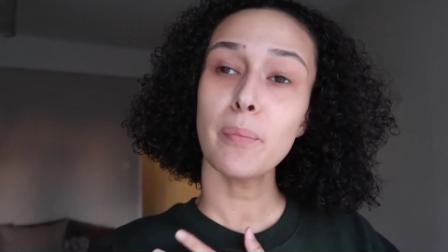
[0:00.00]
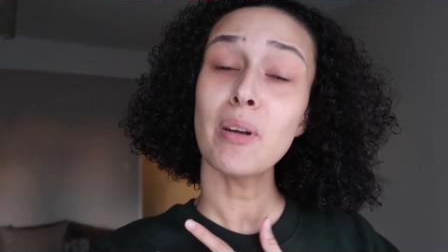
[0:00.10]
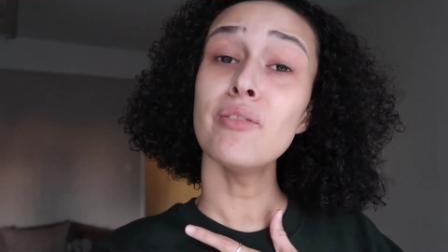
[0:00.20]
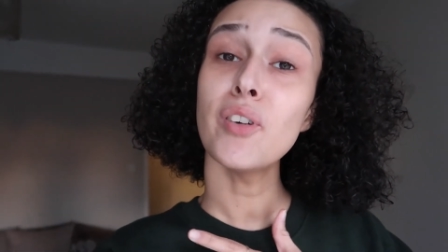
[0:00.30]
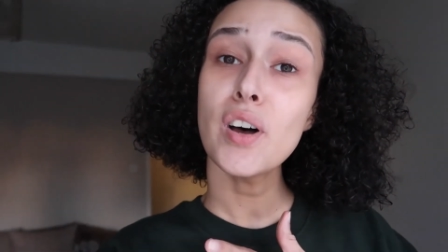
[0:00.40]

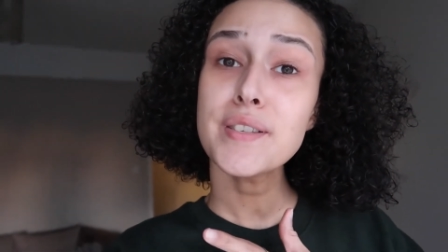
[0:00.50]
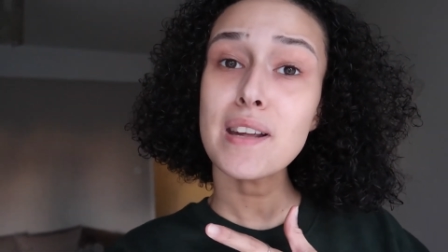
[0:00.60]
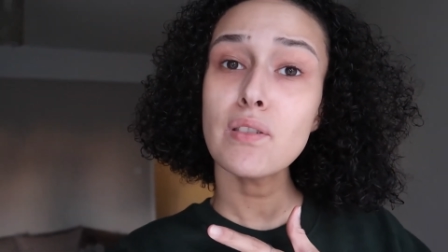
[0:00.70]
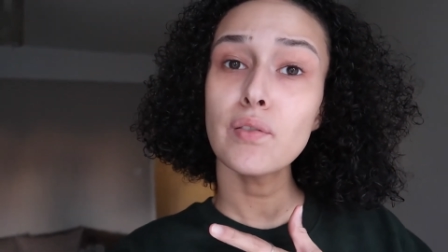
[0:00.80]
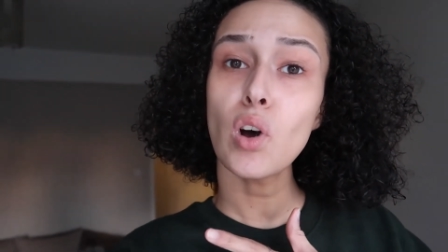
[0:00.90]
My first
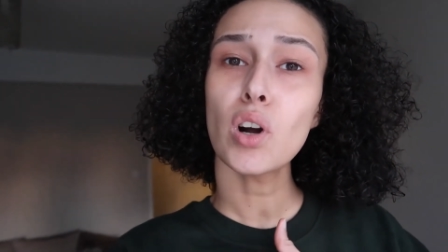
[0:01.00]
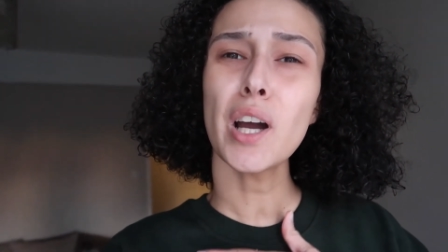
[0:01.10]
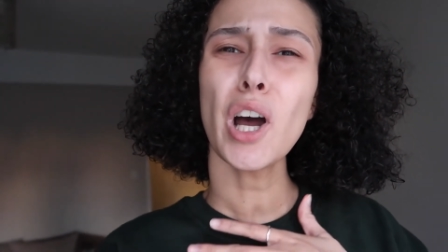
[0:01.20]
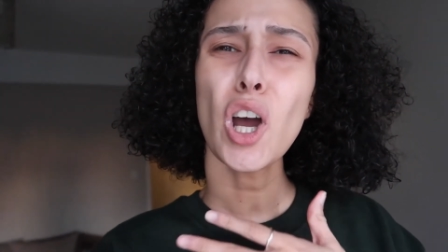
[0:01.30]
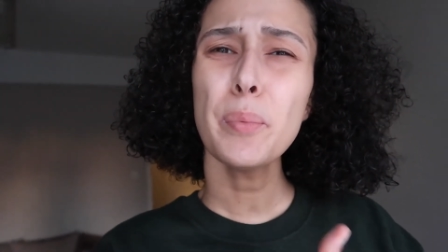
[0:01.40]
ever vlog.
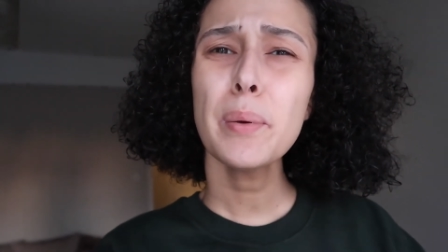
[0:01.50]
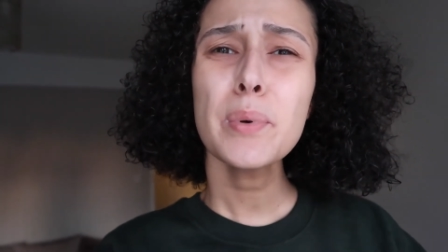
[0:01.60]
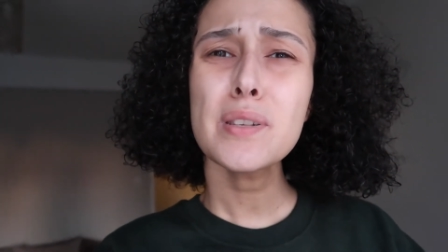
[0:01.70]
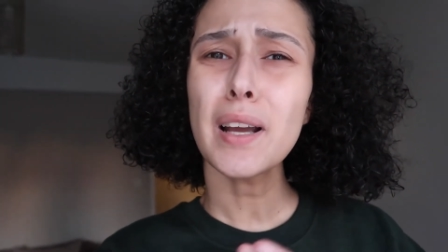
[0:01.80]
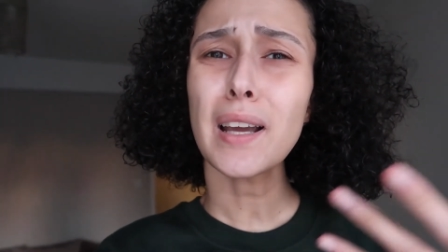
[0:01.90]
I hope it
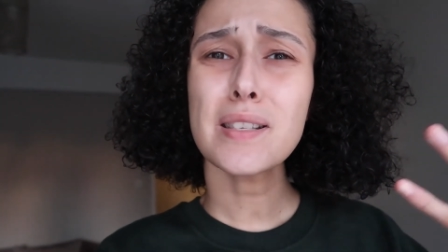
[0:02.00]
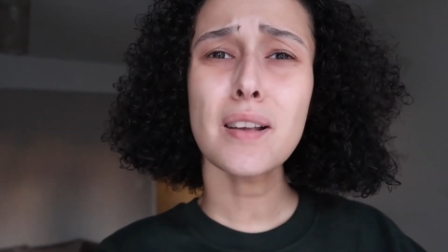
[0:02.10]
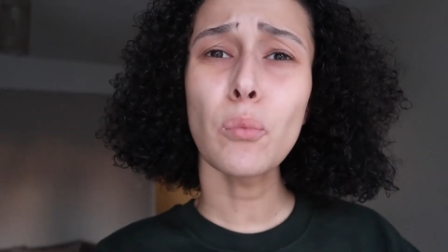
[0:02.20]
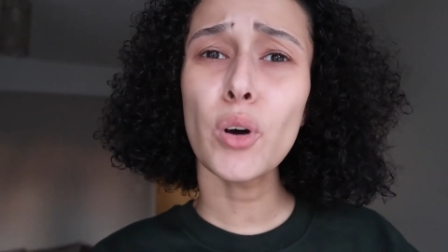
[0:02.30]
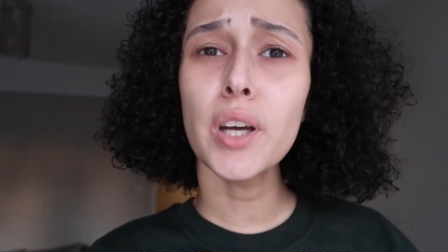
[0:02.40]
was like
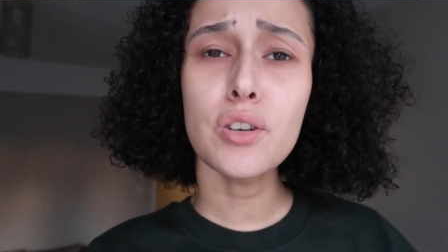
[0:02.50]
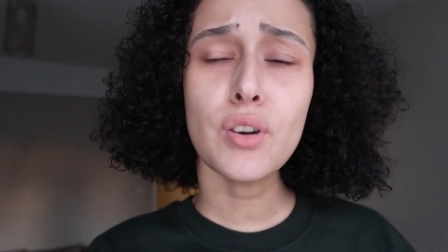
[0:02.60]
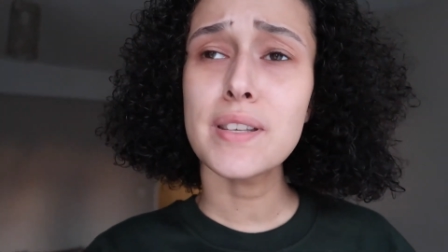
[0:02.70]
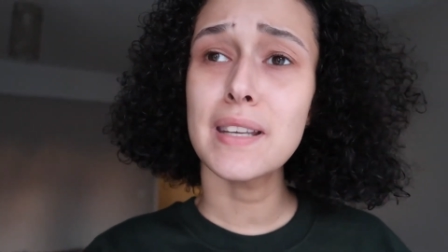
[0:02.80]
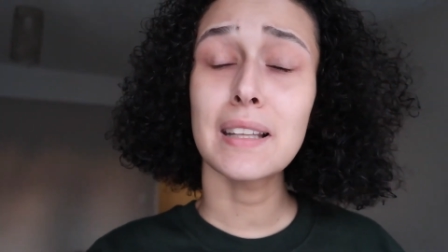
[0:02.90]
somewhat
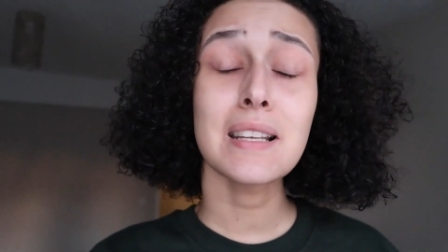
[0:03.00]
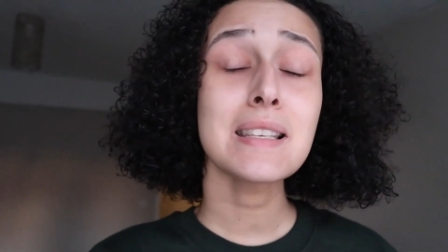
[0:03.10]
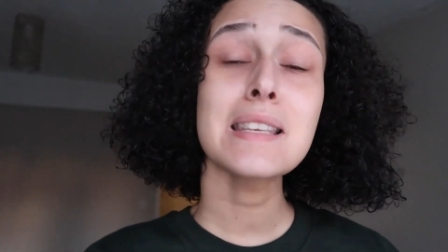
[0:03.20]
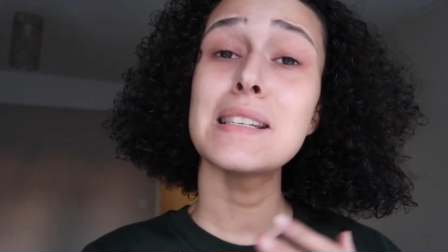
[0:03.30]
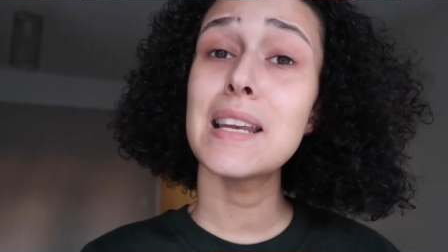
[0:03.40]
interesting.
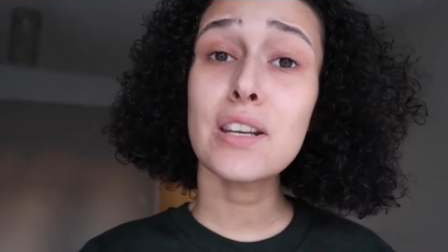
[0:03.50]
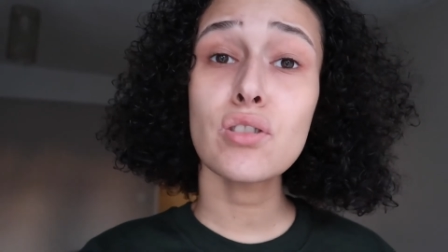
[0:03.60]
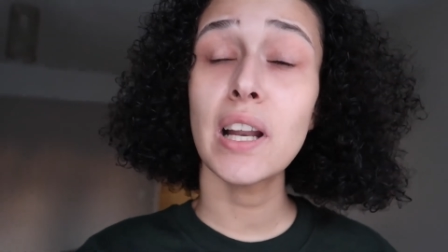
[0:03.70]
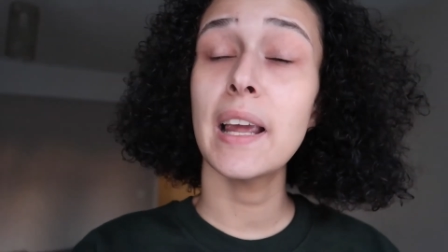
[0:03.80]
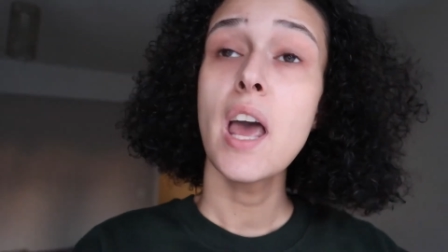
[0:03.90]
This is
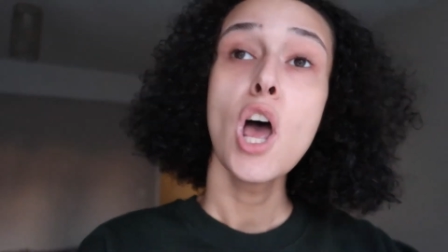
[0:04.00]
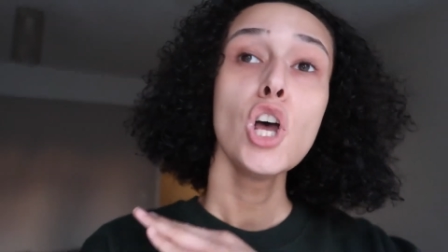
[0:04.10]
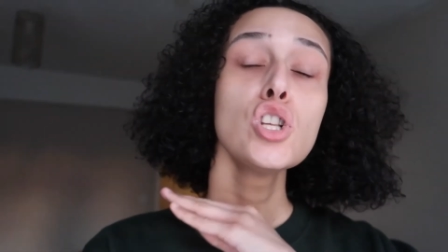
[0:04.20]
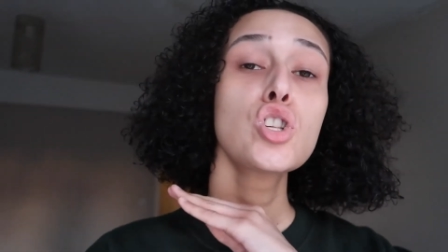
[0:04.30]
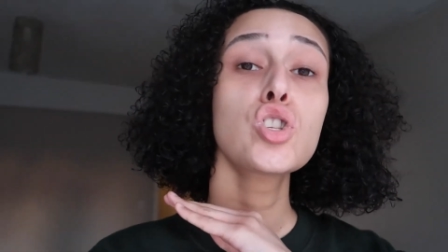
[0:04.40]
literally
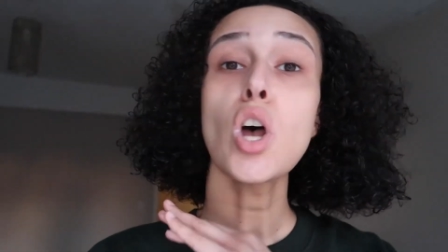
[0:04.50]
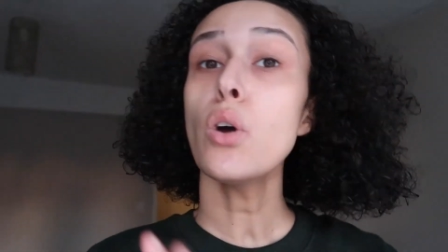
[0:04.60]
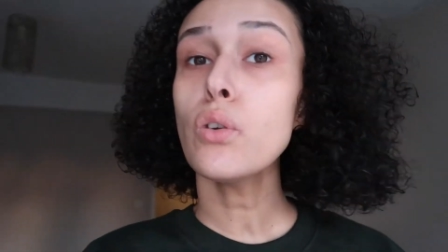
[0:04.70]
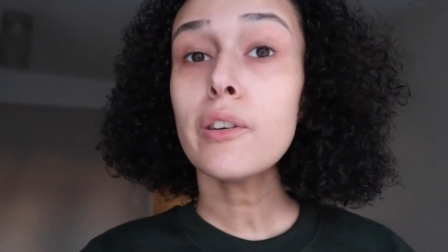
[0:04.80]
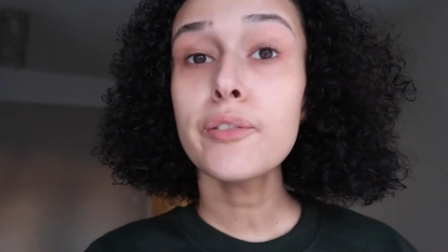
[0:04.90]
so
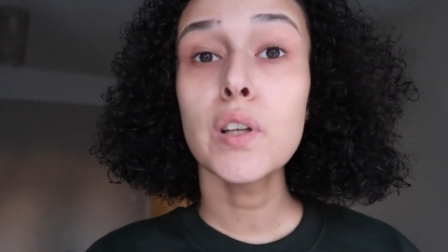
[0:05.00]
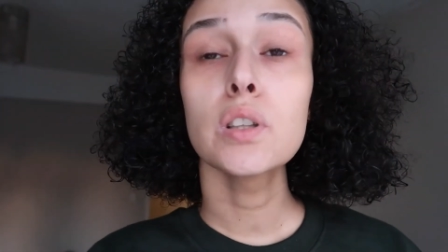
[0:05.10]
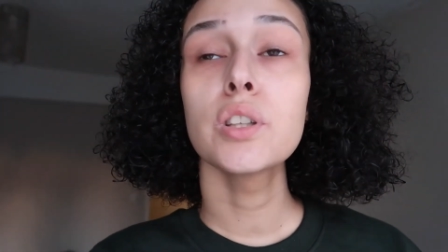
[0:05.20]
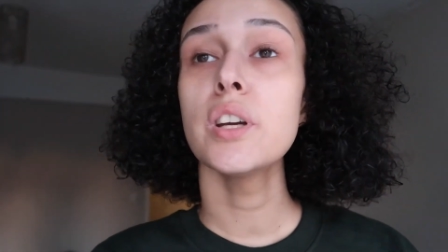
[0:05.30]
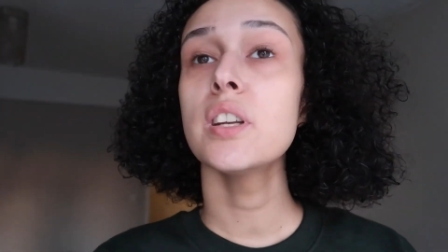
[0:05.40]
not
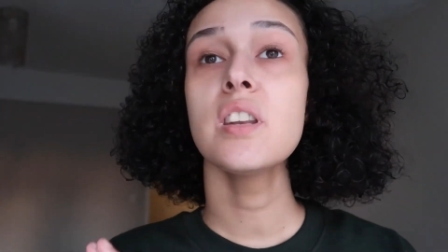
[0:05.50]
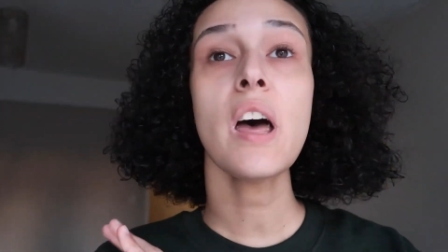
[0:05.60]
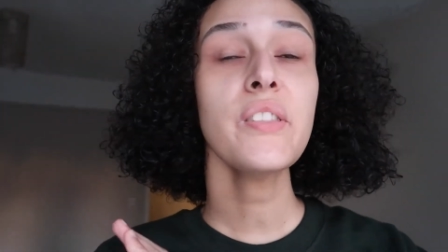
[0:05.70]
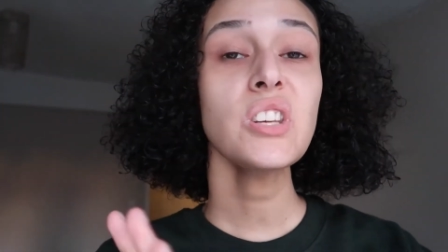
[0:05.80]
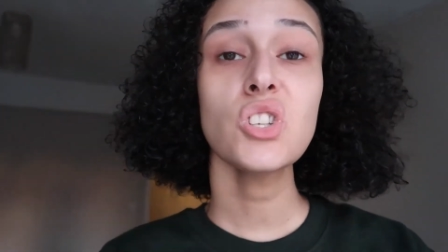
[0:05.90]
filtered.
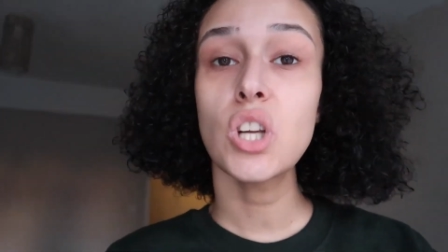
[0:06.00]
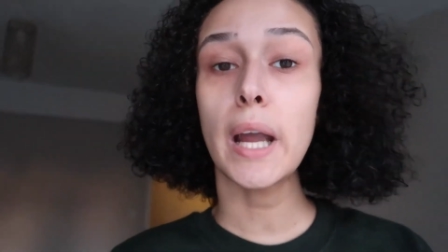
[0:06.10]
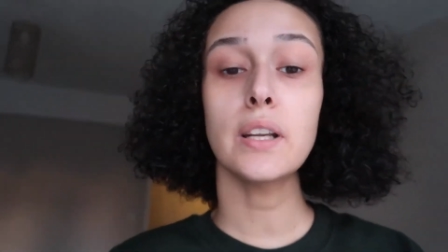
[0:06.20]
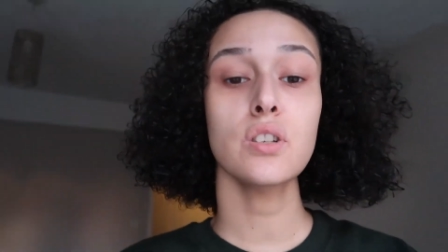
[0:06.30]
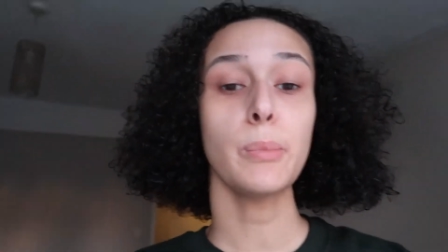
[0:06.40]
Nothing's
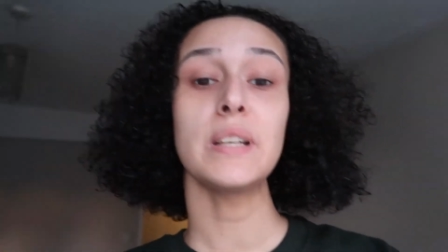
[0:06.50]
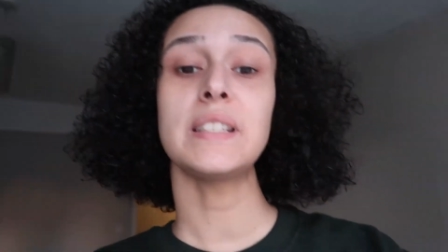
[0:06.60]
changed in my